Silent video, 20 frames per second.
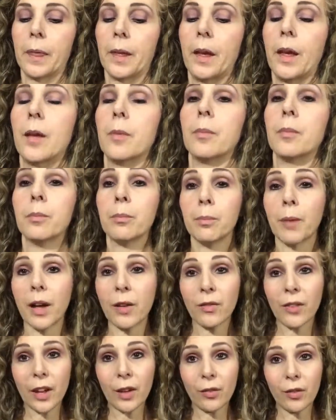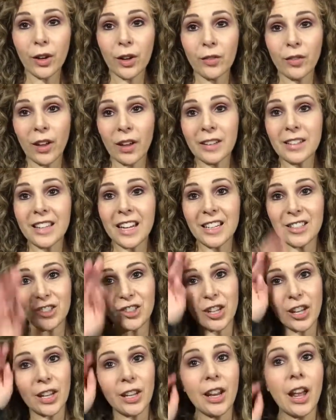um, my favorite
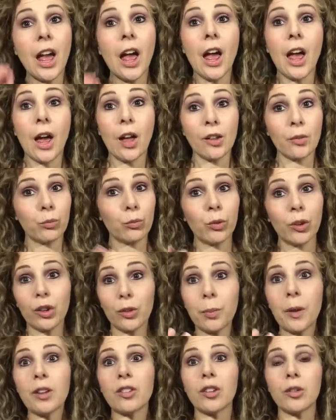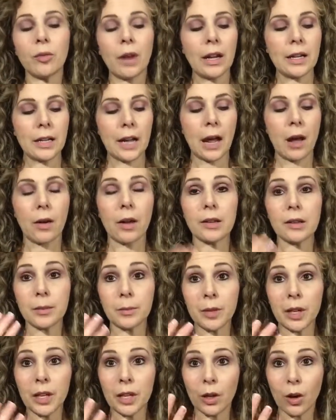foundation, especially right now, as
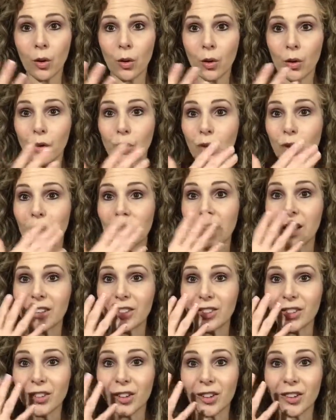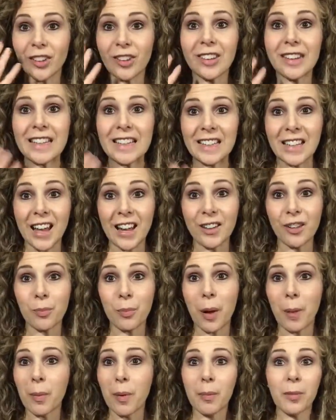I'm getting older and as you start to see lines
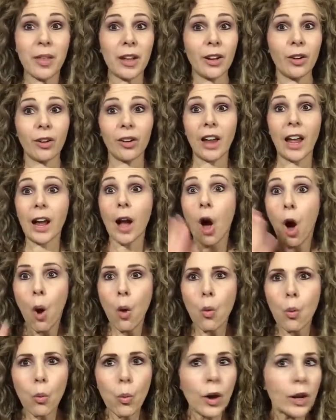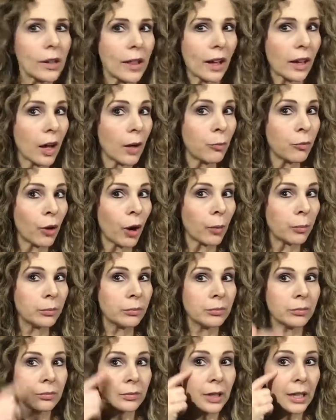pop up that you're like, oh, where did that come
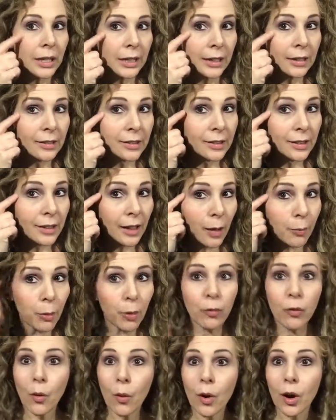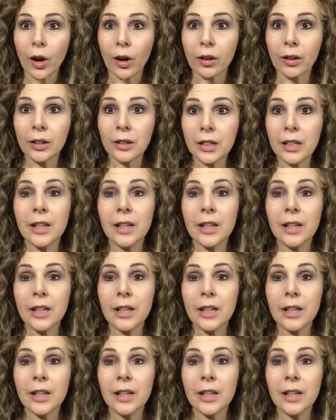from? I didn't see that before.